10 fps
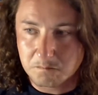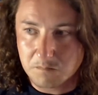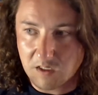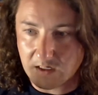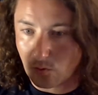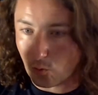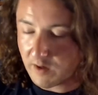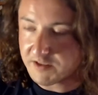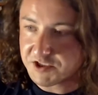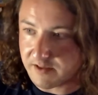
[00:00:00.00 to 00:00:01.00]
And I
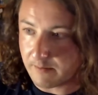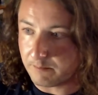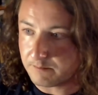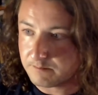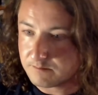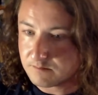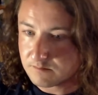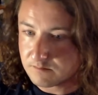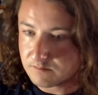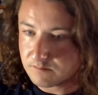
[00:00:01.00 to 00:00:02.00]
watch them
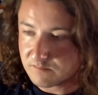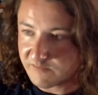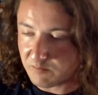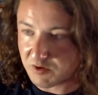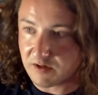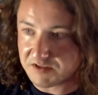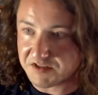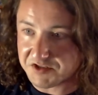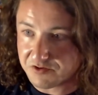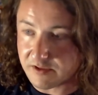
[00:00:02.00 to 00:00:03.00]
from across the
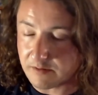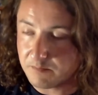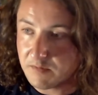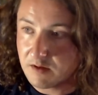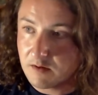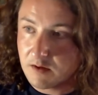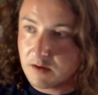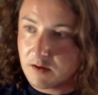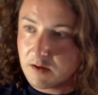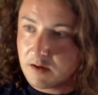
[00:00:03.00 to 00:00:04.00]
street.
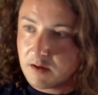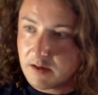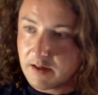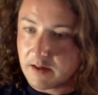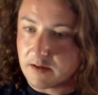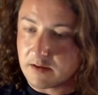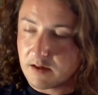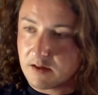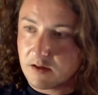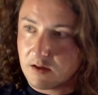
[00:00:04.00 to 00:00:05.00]
And
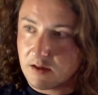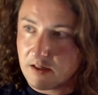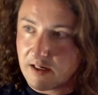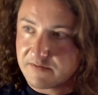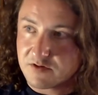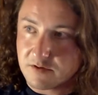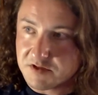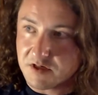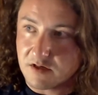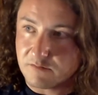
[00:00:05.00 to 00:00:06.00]
after they're
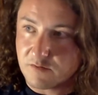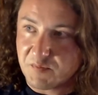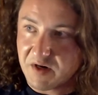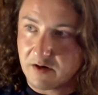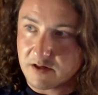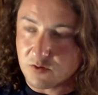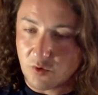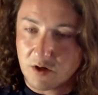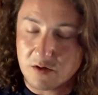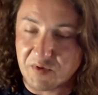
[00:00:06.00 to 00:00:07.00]
done repairing the
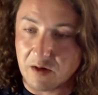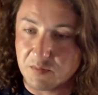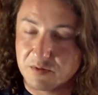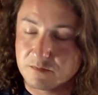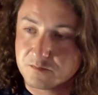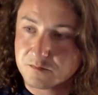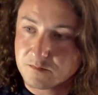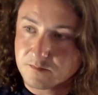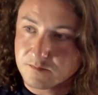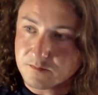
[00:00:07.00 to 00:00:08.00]
water pump,
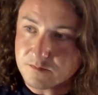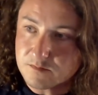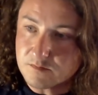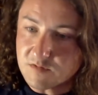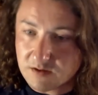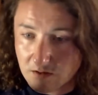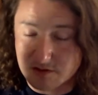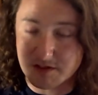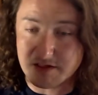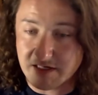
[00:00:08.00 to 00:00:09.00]

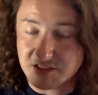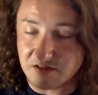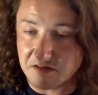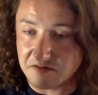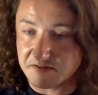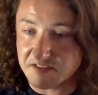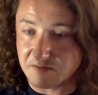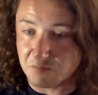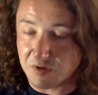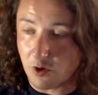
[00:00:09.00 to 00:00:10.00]
luckily the engine
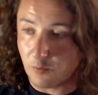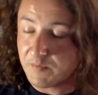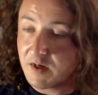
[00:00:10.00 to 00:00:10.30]
didn't blow.